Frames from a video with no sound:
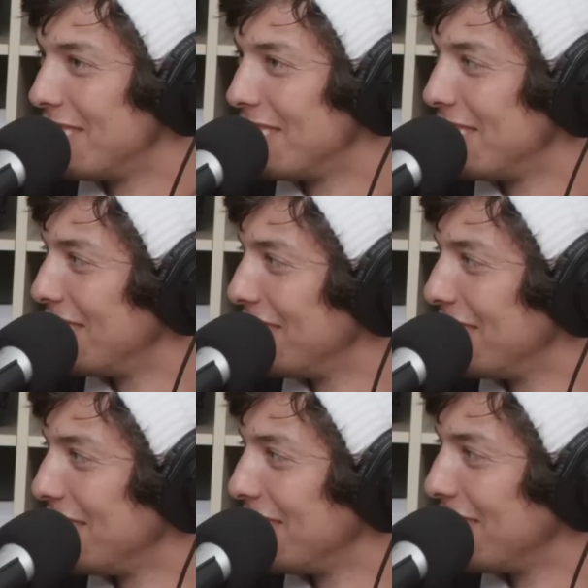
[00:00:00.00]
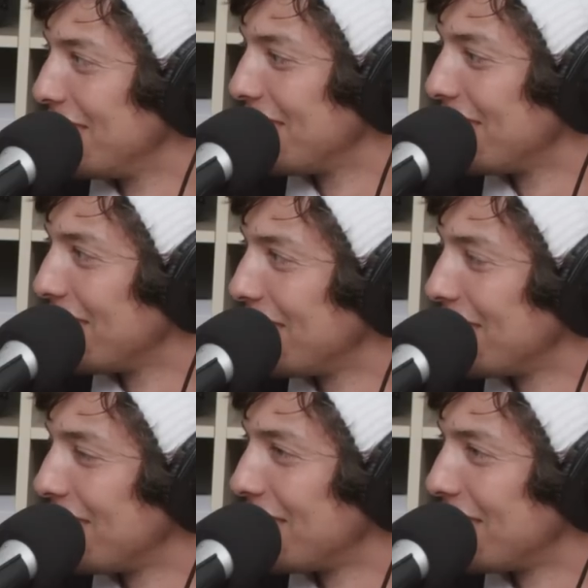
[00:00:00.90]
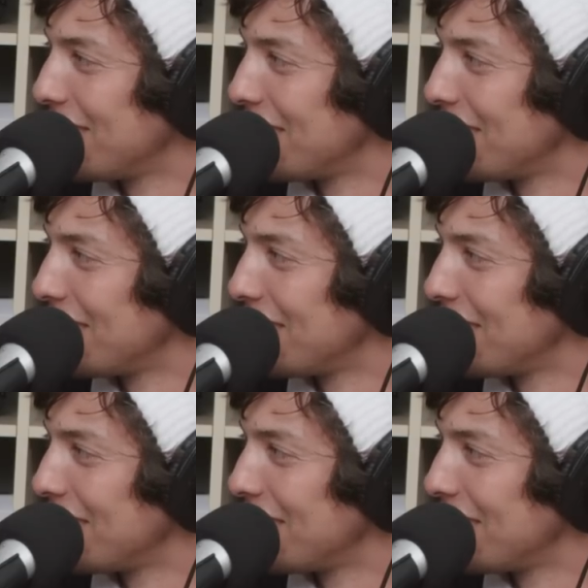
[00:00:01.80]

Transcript: No words are spoken by the person on screen.